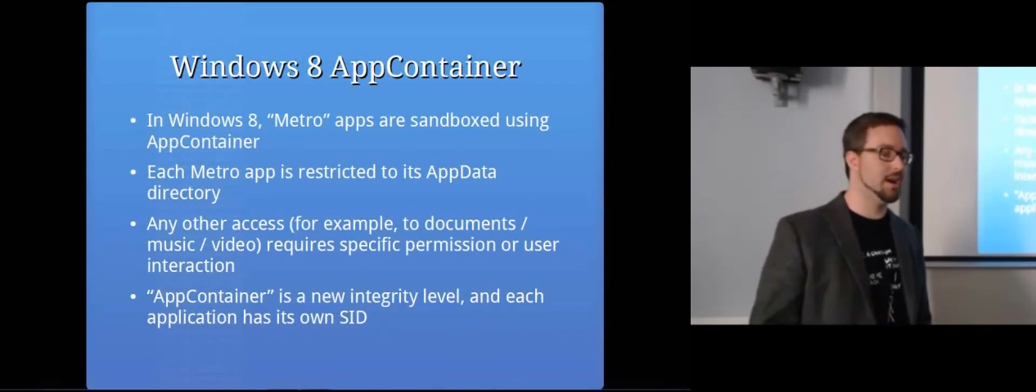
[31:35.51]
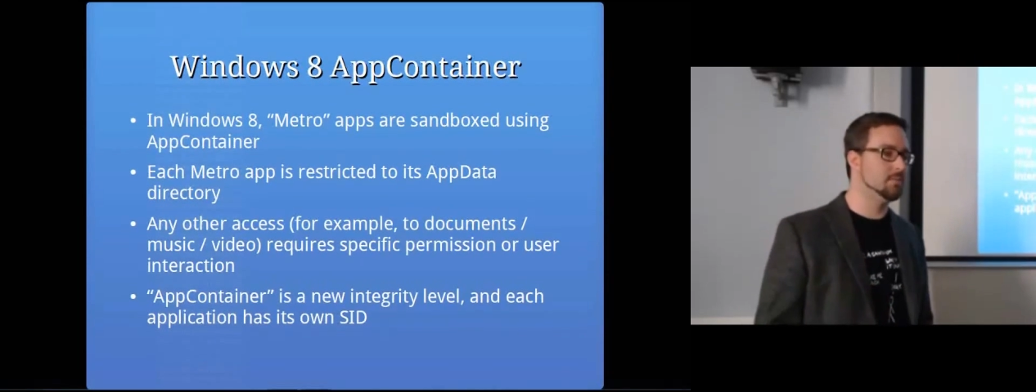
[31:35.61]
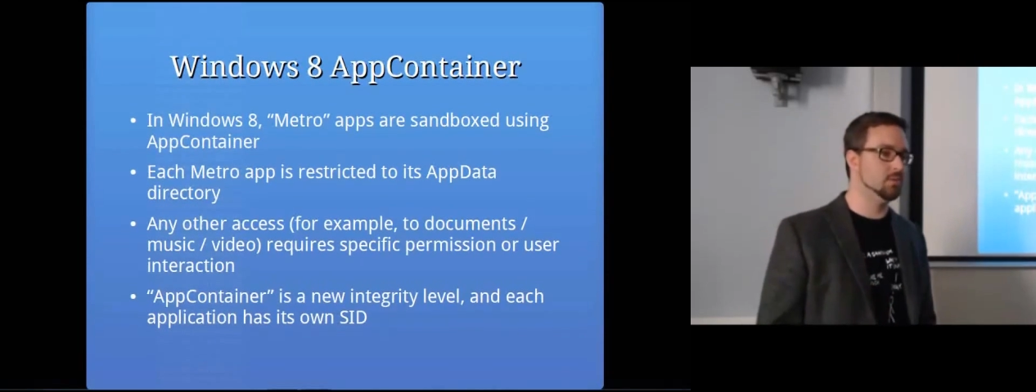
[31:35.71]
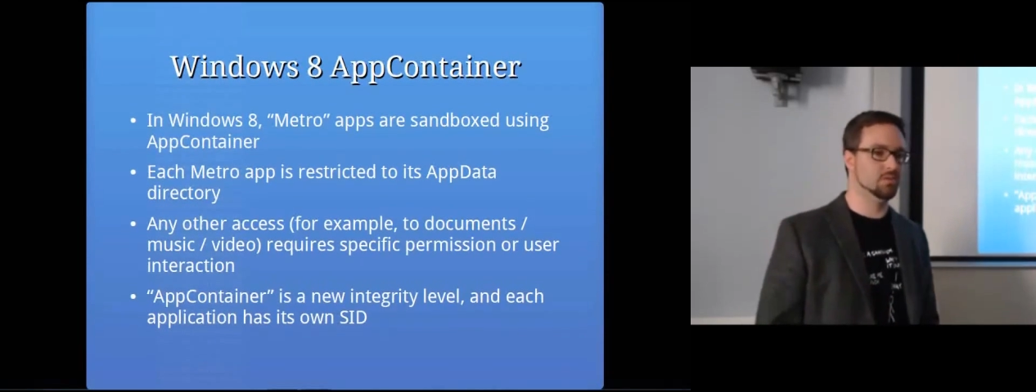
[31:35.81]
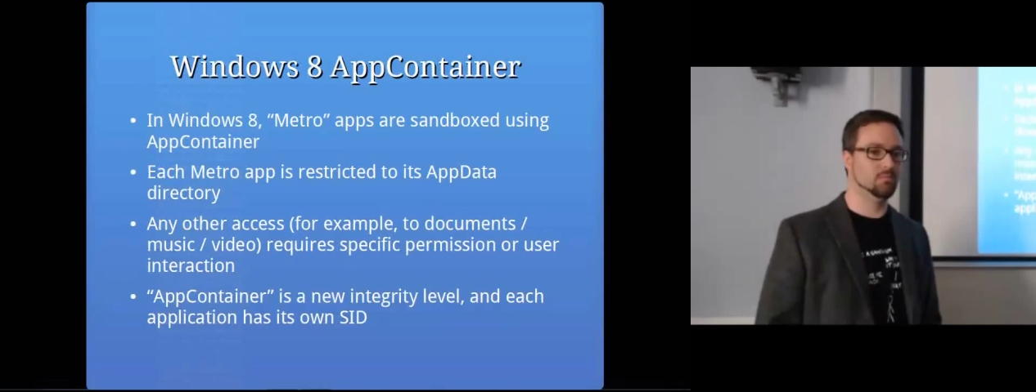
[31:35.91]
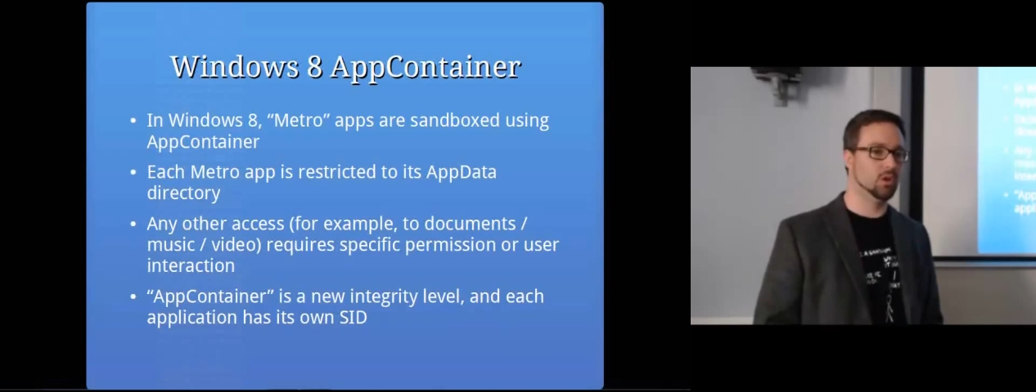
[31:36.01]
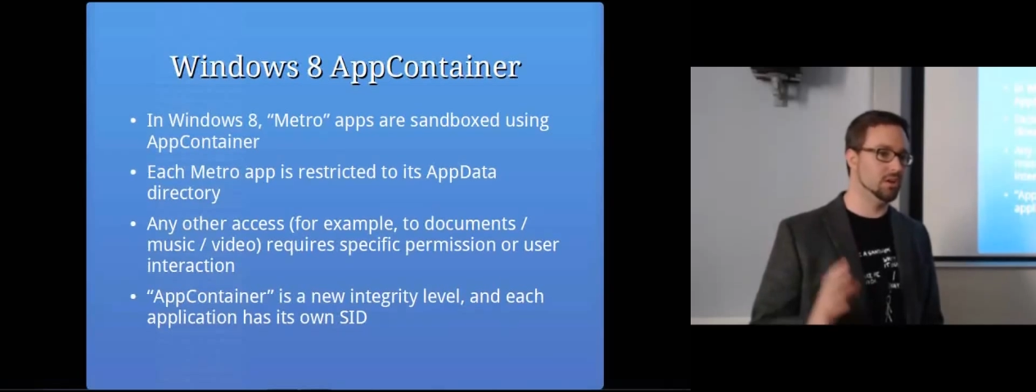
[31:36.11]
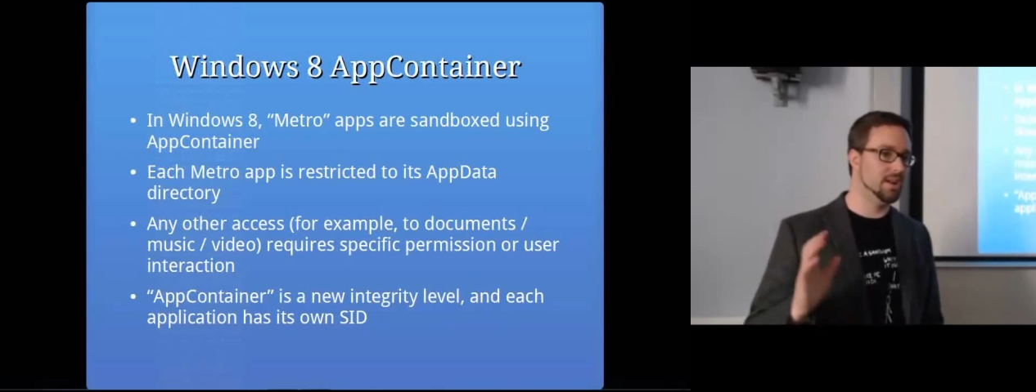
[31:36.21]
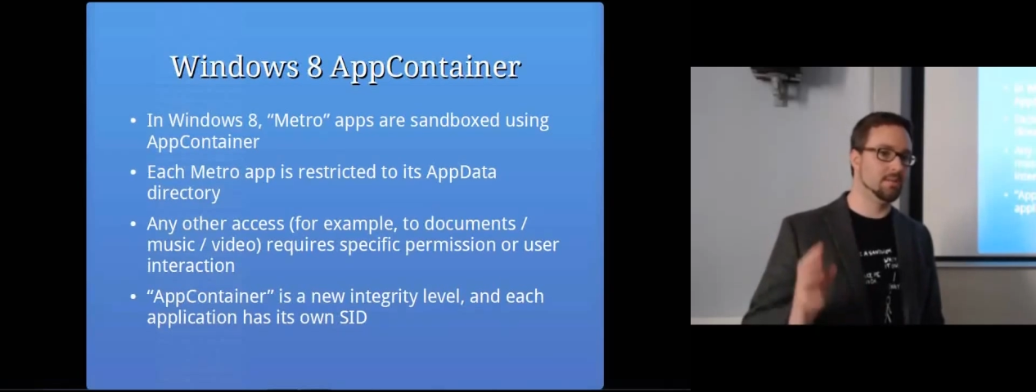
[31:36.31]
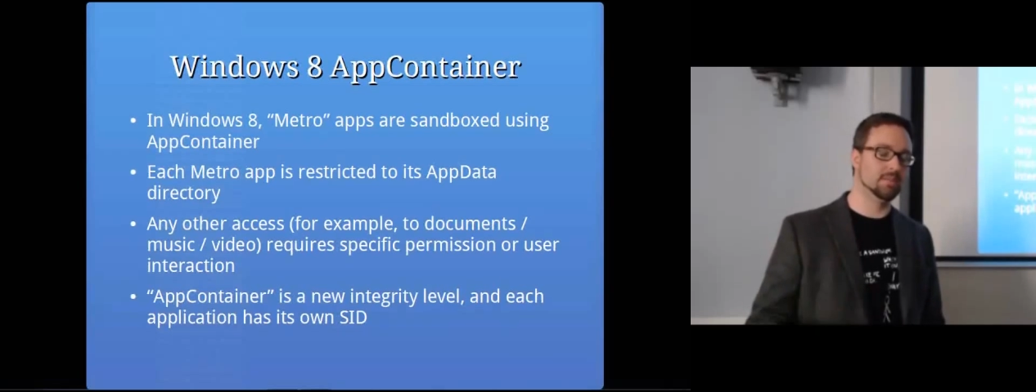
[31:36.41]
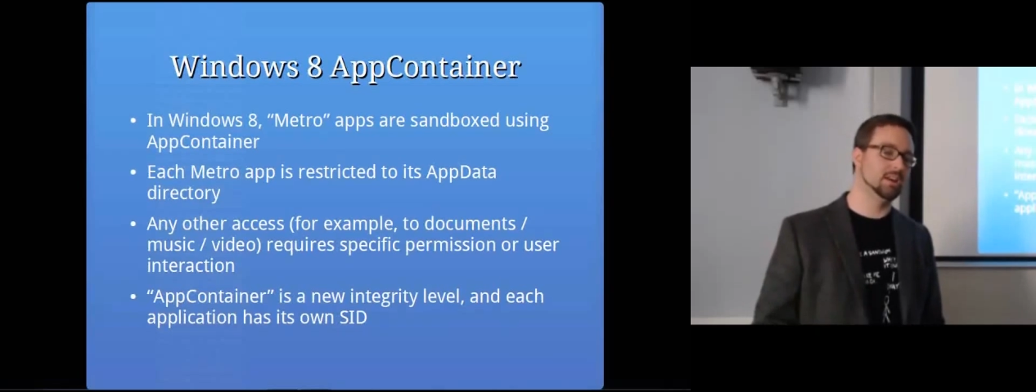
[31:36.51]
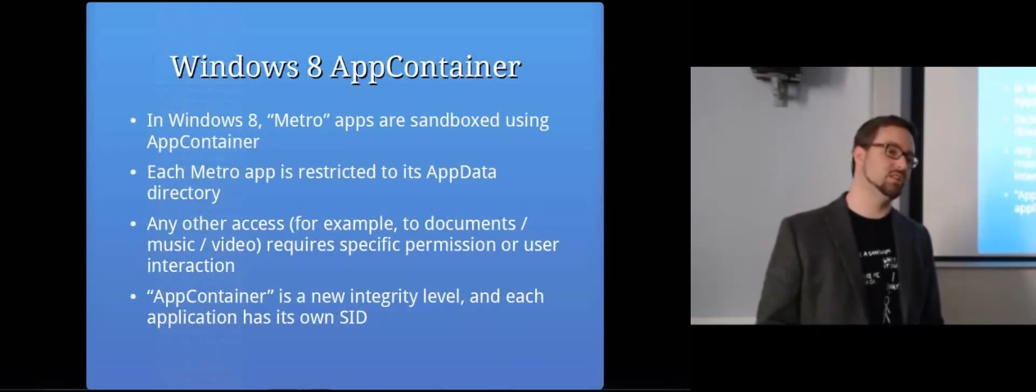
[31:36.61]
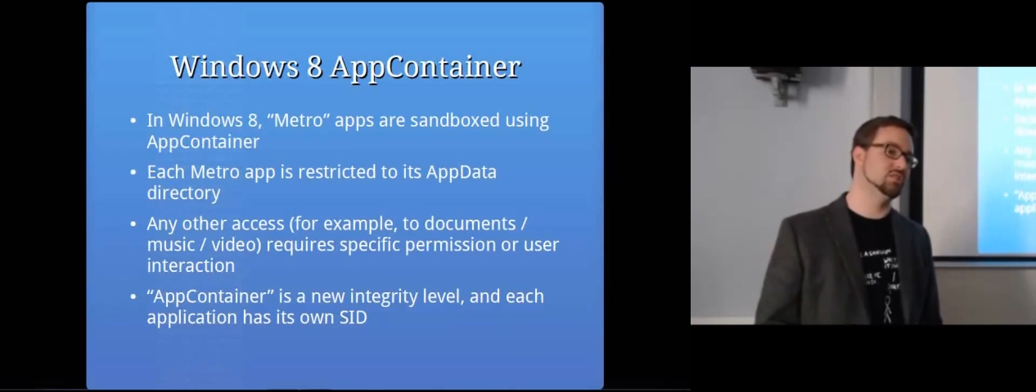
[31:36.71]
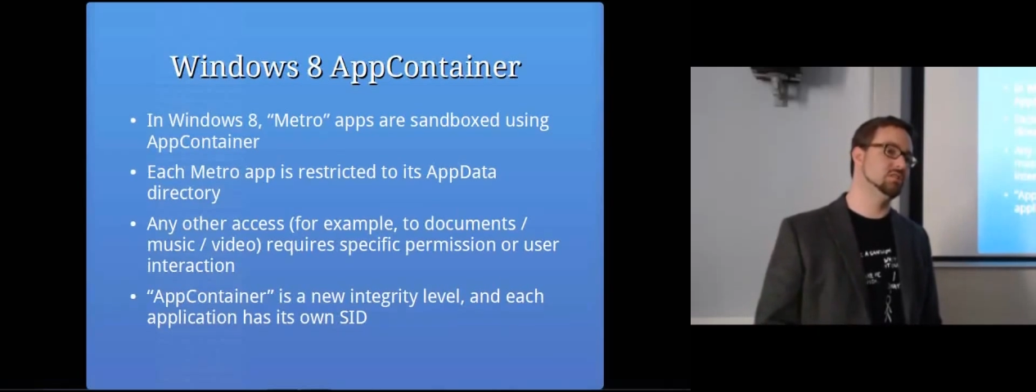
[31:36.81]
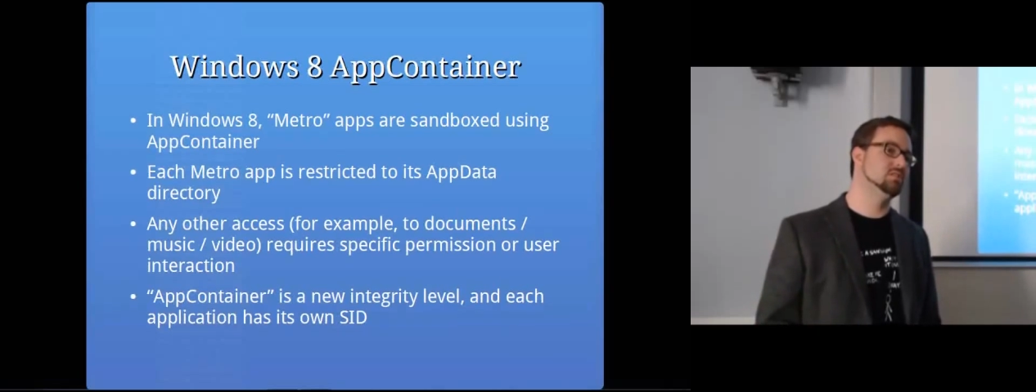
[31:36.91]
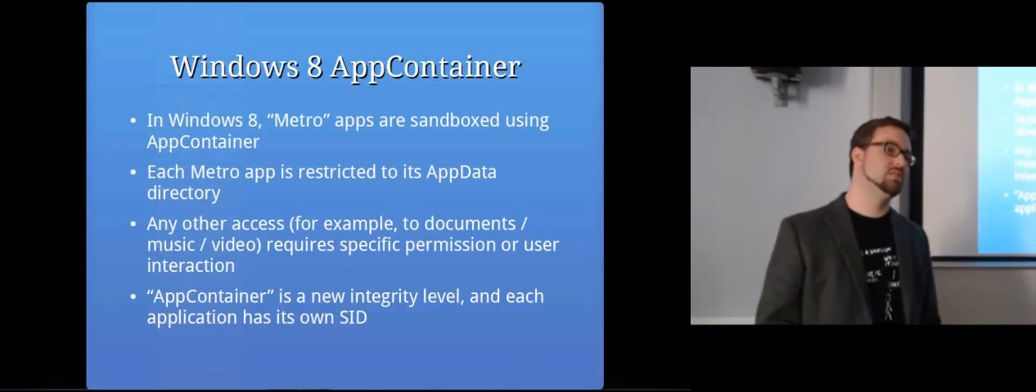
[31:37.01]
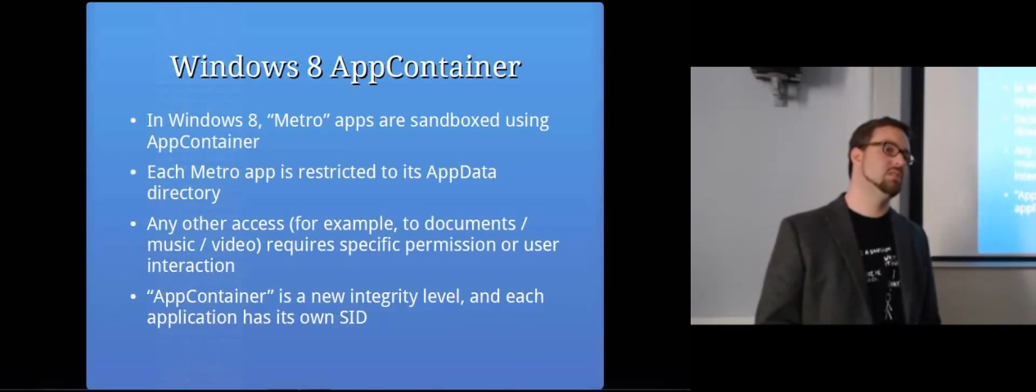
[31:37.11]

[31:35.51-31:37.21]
app or a modern application,